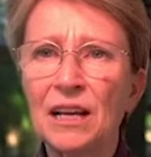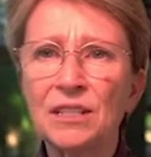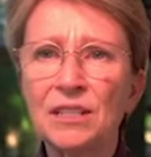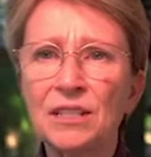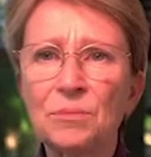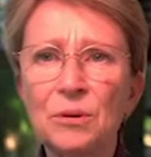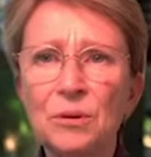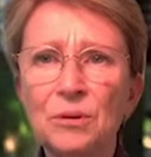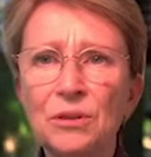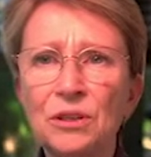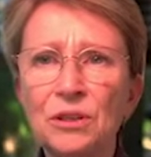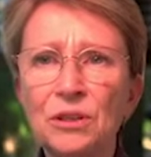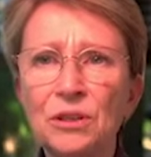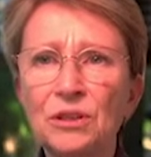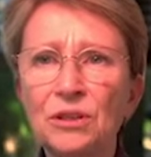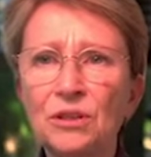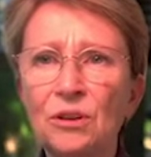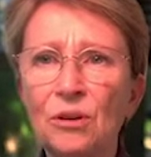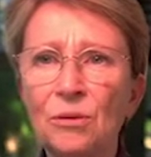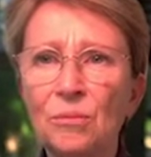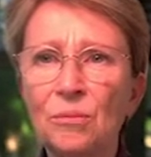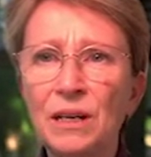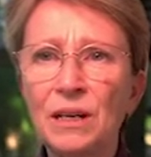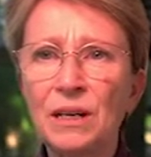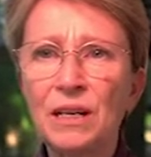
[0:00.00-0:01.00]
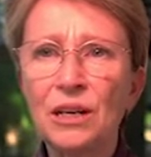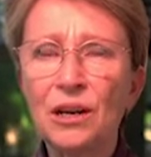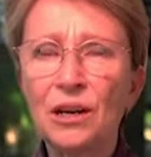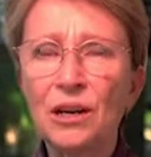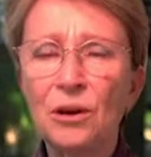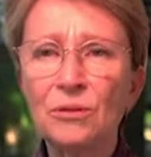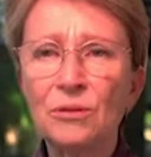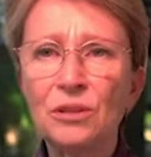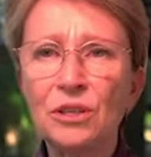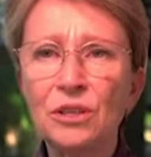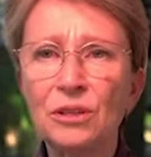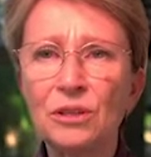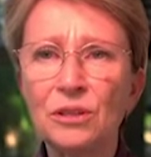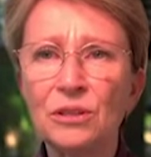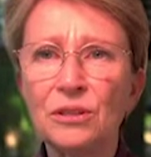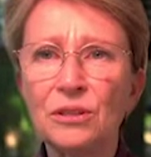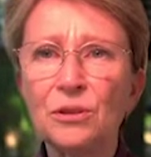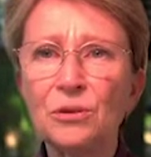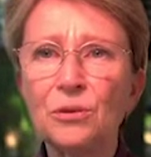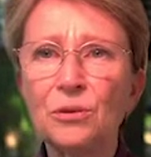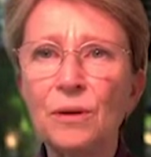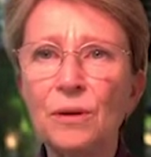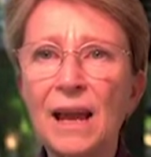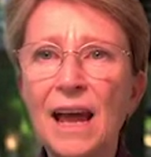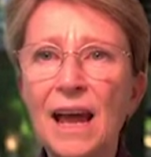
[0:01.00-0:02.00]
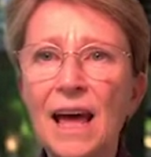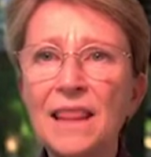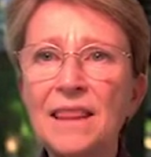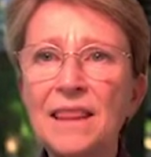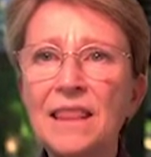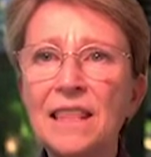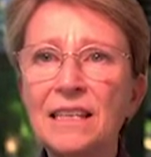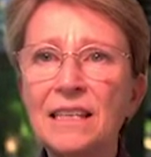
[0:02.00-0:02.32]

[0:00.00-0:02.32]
I spoke to so many coaches who had